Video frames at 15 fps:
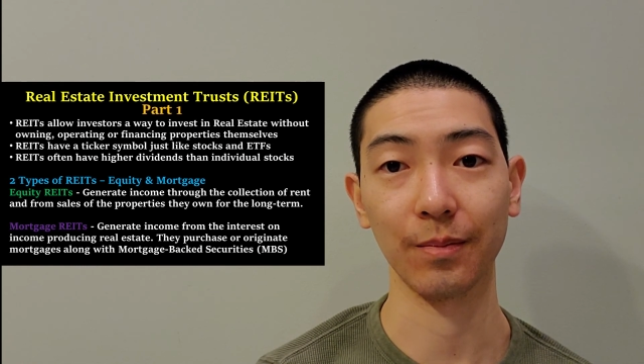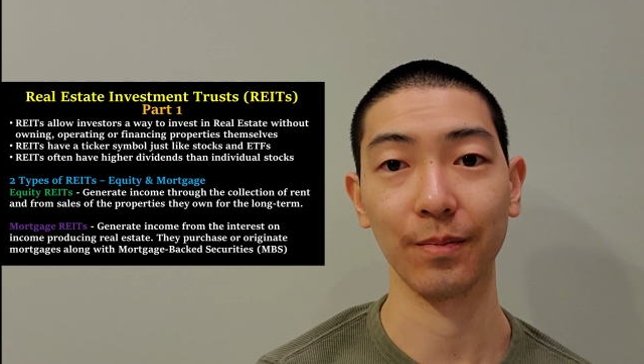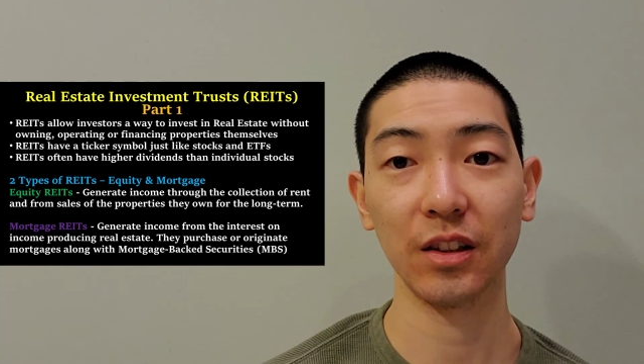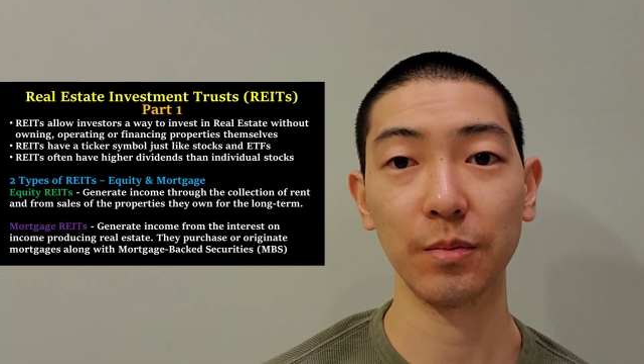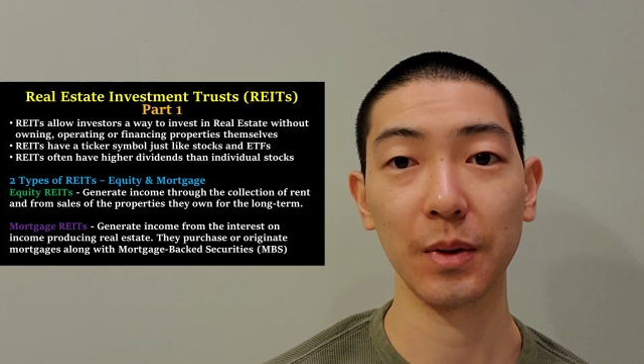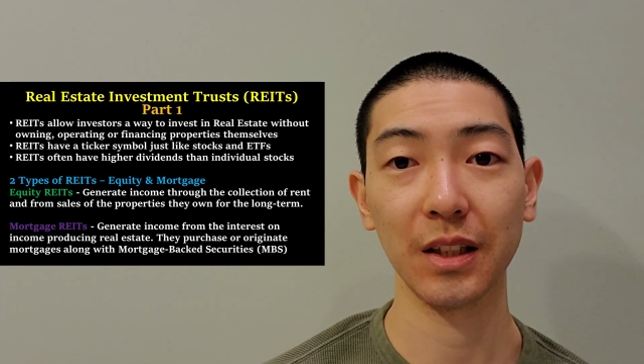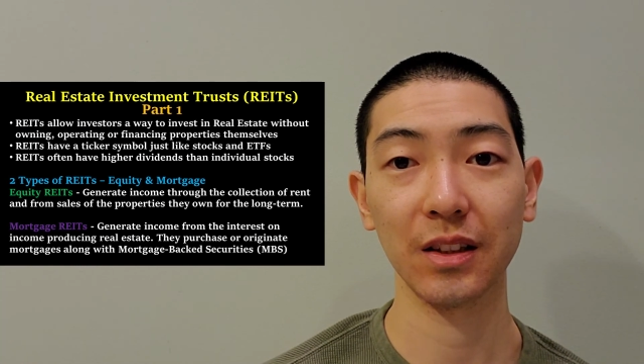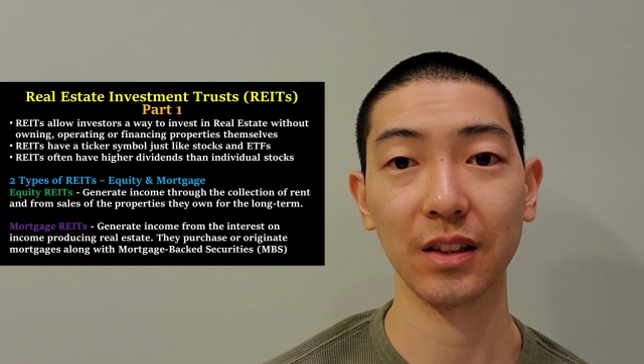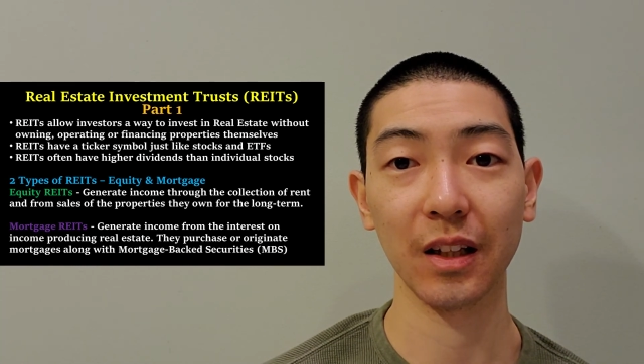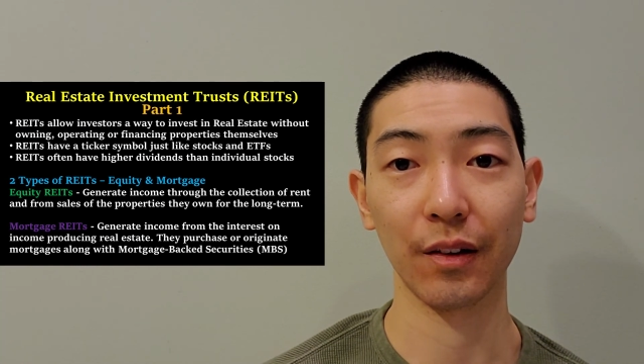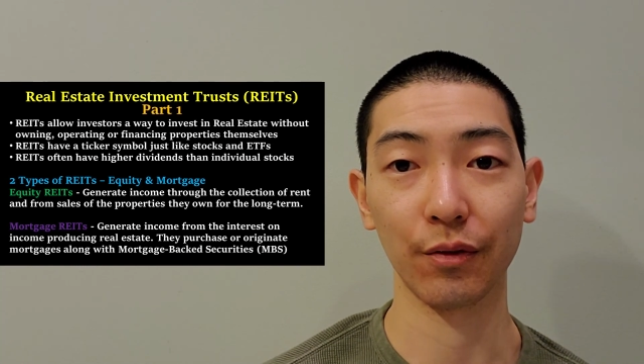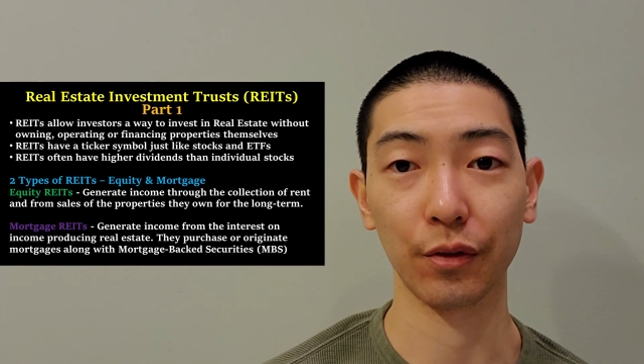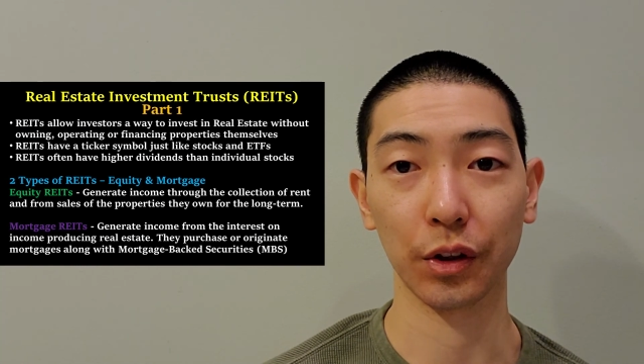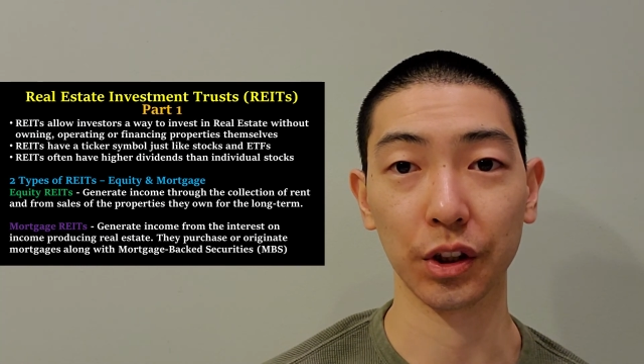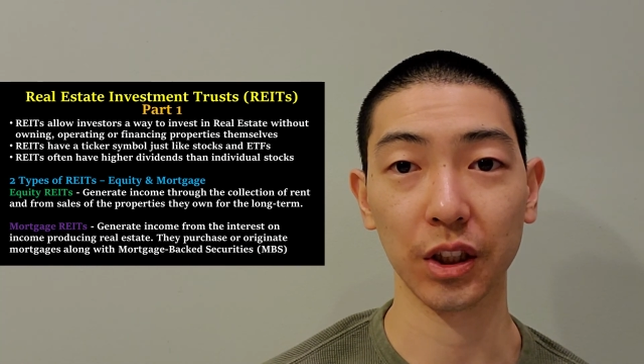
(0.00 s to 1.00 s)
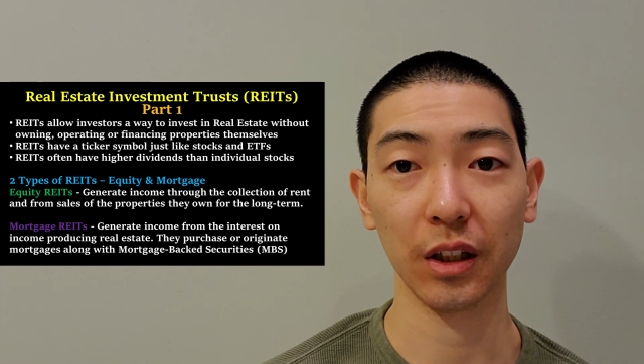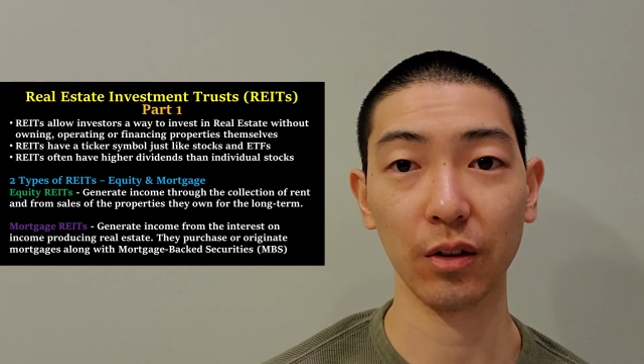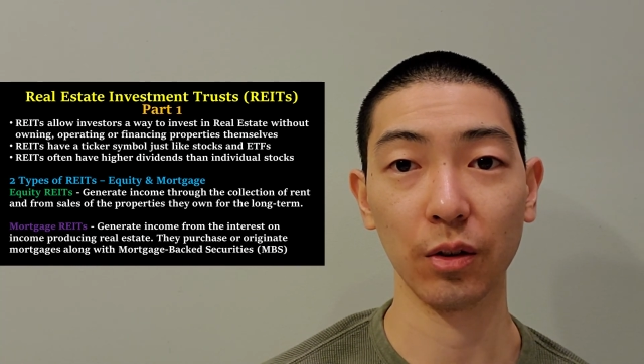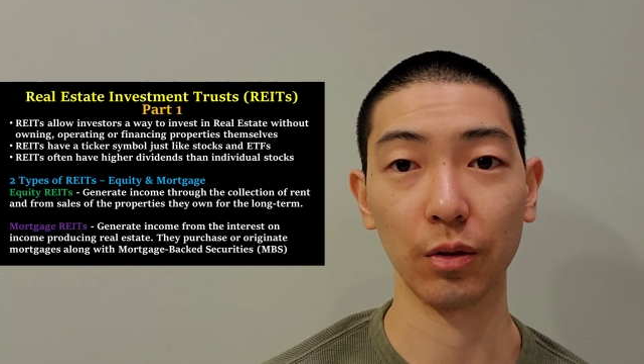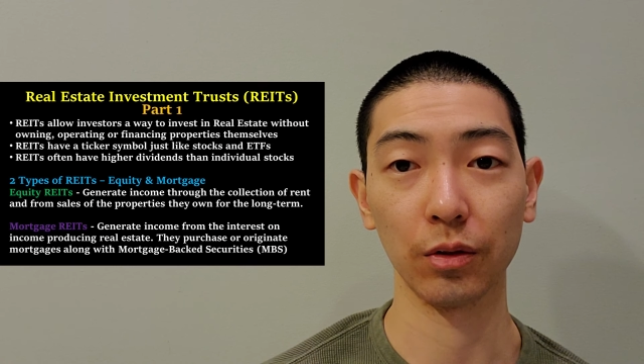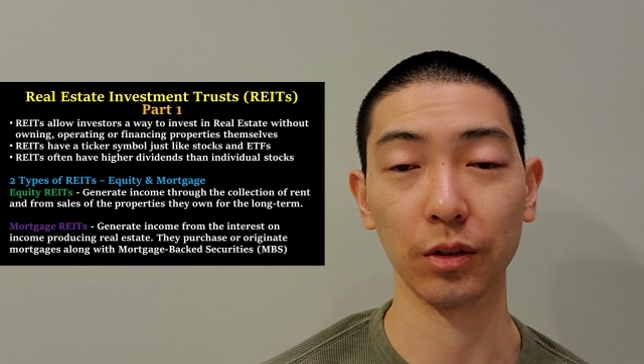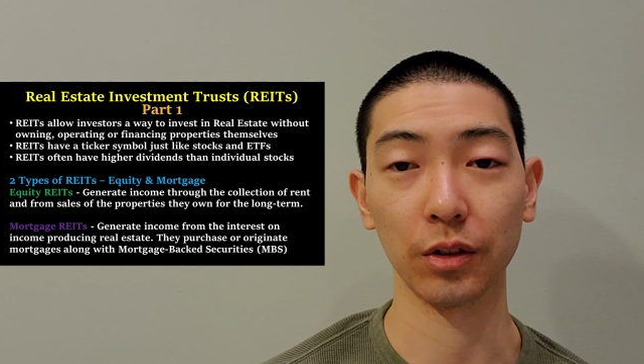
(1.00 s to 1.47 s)
This means that for
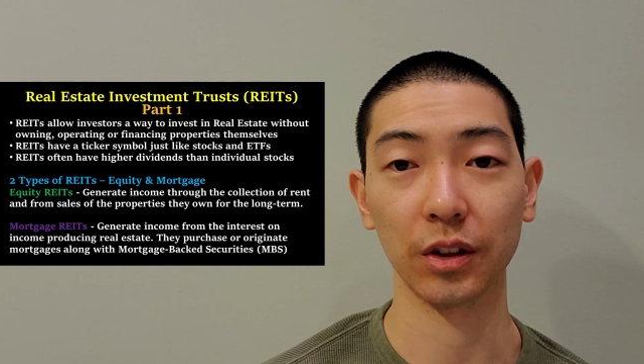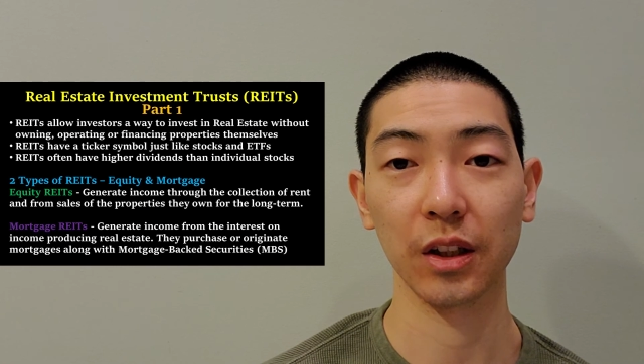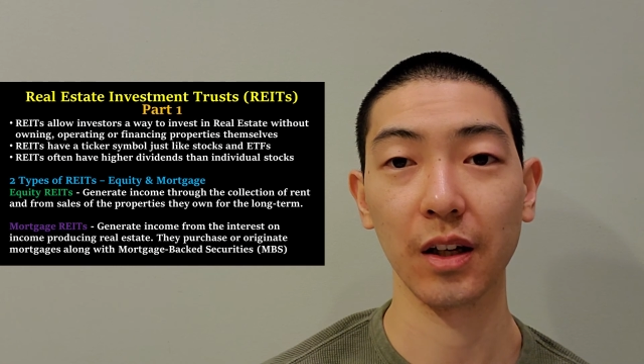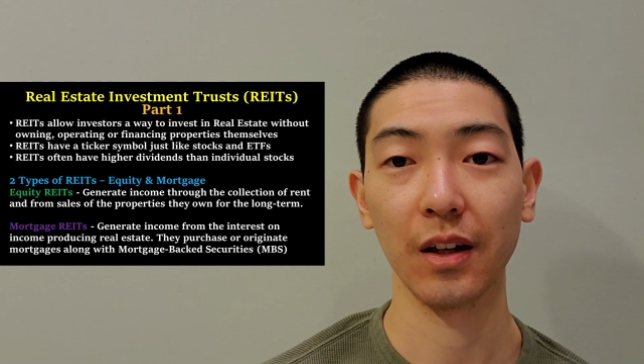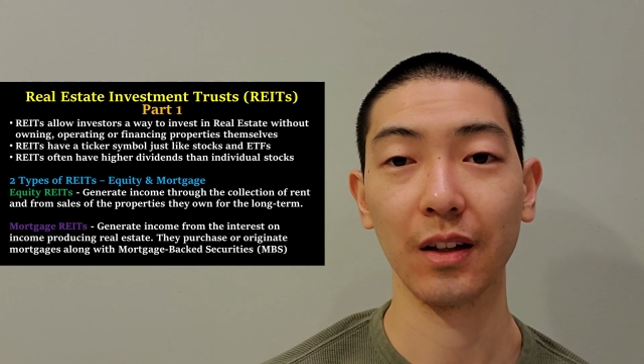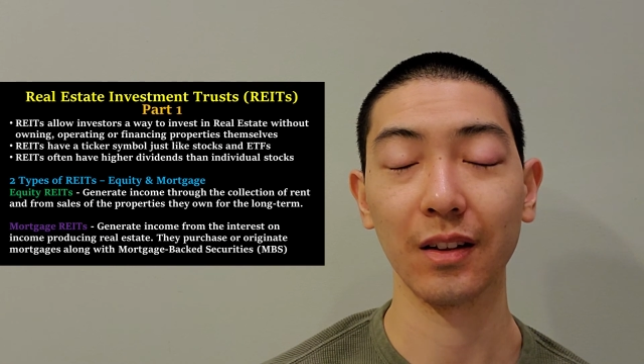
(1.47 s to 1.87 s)
shareholders,